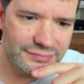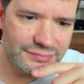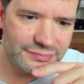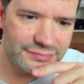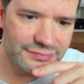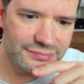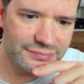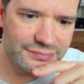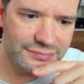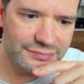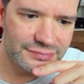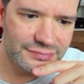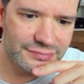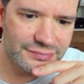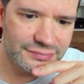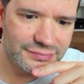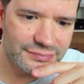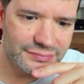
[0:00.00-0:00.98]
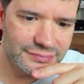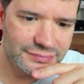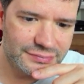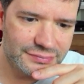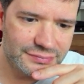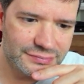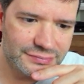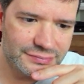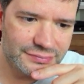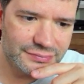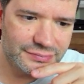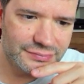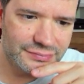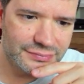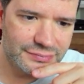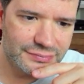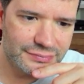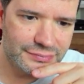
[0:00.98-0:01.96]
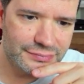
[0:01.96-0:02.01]
decided to disguise the rifle for
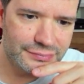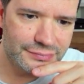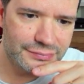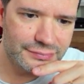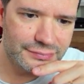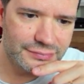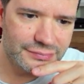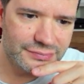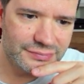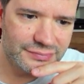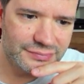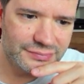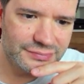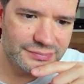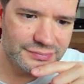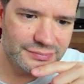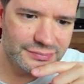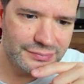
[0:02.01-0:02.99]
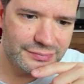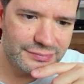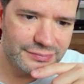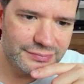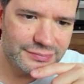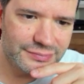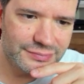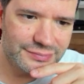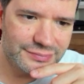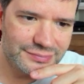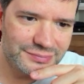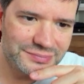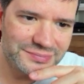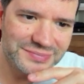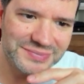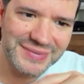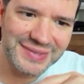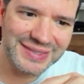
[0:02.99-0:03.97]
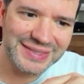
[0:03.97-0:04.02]
winter. He partially painted it white
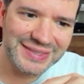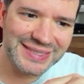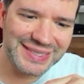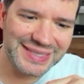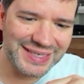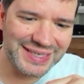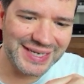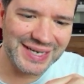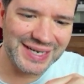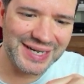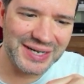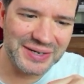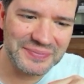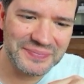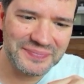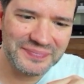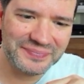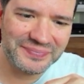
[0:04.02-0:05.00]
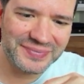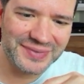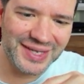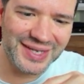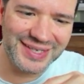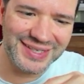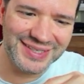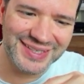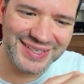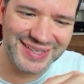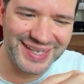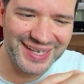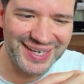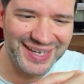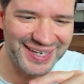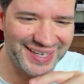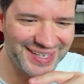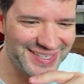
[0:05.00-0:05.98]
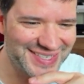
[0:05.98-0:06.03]
and glued on a light fur found among
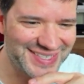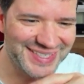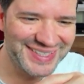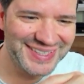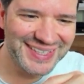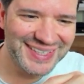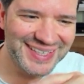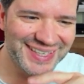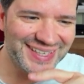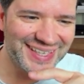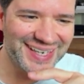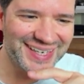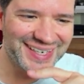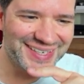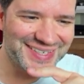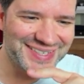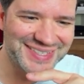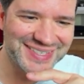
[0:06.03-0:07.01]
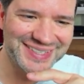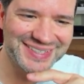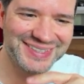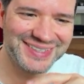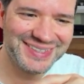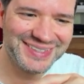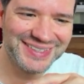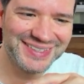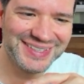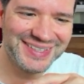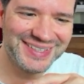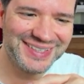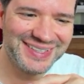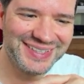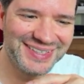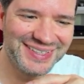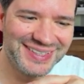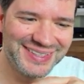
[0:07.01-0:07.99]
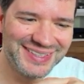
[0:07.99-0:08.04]
the garbage in Bakhmut.
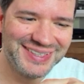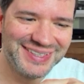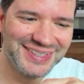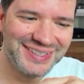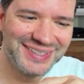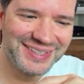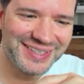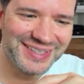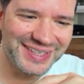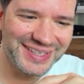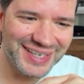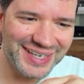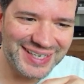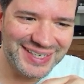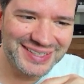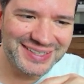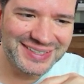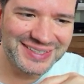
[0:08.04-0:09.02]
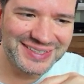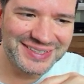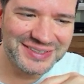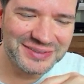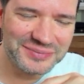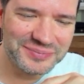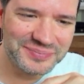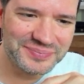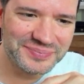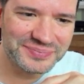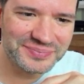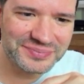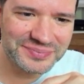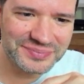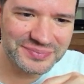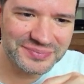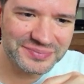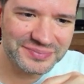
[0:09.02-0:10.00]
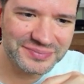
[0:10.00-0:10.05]
On the 30th of December,
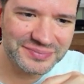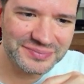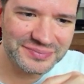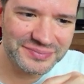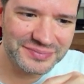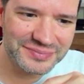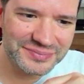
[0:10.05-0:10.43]
several Ukrainian